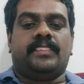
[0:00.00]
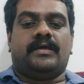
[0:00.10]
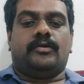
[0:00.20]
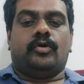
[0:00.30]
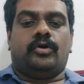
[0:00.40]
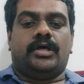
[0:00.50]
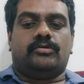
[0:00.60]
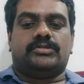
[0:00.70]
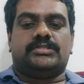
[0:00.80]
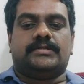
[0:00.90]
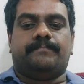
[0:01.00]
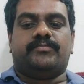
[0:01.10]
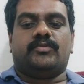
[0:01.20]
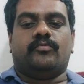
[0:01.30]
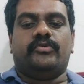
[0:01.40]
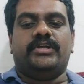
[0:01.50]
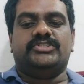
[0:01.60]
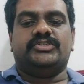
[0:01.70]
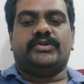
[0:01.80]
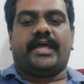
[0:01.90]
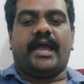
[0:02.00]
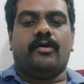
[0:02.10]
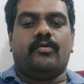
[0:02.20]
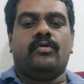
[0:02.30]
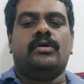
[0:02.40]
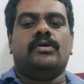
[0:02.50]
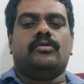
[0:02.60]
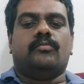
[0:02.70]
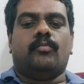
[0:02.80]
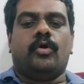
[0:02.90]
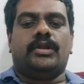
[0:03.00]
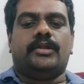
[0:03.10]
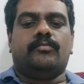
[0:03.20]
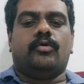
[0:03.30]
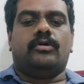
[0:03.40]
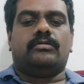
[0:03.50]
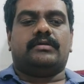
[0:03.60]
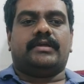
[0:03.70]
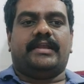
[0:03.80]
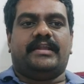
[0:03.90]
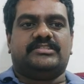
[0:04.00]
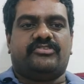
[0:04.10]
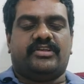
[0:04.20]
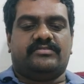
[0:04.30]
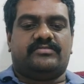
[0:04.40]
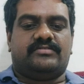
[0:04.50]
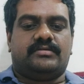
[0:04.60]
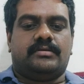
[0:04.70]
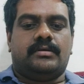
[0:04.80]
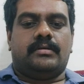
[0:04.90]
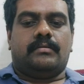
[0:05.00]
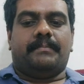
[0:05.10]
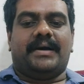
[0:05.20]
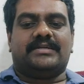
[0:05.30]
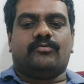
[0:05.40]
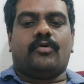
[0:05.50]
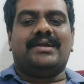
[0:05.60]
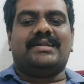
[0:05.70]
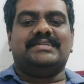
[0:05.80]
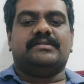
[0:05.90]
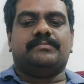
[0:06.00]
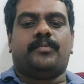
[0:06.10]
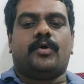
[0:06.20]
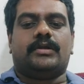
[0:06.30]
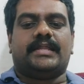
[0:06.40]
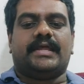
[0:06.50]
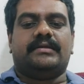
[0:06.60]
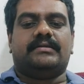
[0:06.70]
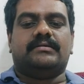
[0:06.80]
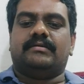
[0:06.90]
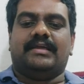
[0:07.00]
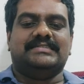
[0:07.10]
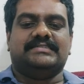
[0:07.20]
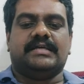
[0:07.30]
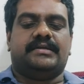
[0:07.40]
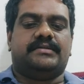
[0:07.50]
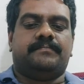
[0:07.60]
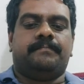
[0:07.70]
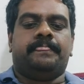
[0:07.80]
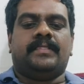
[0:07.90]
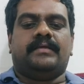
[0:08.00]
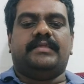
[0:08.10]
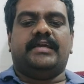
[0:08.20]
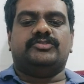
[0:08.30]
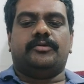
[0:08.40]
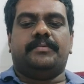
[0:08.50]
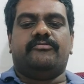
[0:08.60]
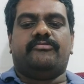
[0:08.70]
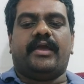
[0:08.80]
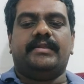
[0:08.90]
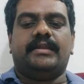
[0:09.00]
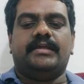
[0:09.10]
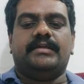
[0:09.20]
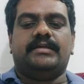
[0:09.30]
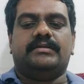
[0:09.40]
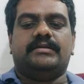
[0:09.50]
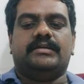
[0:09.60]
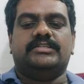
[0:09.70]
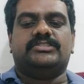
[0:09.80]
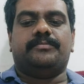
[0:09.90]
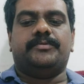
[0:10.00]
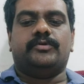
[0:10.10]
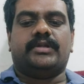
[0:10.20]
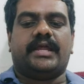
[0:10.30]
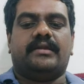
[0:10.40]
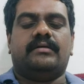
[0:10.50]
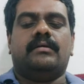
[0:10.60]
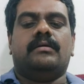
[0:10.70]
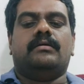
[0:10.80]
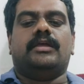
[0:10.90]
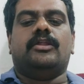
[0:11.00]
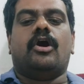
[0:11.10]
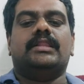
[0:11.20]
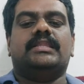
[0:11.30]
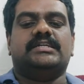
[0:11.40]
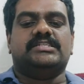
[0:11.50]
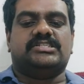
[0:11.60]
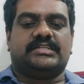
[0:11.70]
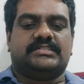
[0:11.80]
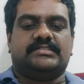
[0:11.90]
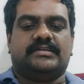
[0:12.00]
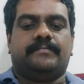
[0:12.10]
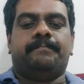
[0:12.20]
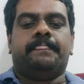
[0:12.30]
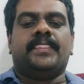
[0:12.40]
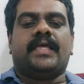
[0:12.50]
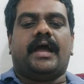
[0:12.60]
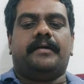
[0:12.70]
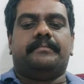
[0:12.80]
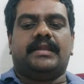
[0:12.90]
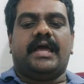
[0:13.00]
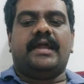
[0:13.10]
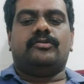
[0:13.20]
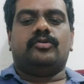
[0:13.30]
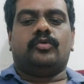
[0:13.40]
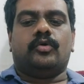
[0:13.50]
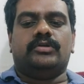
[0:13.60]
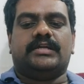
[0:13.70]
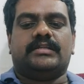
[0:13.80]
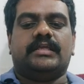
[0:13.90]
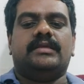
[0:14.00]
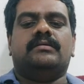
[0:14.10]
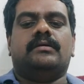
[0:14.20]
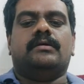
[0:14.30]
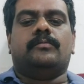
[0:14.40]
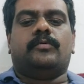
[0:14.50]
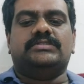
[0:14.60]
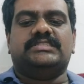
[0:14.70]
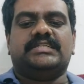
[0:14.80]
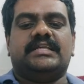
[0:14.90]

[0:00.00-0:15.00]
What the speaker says: No doubt, we should have more and more industries, but what is important is that they should be fairly distributed in all the districts. I am glad to know that the Position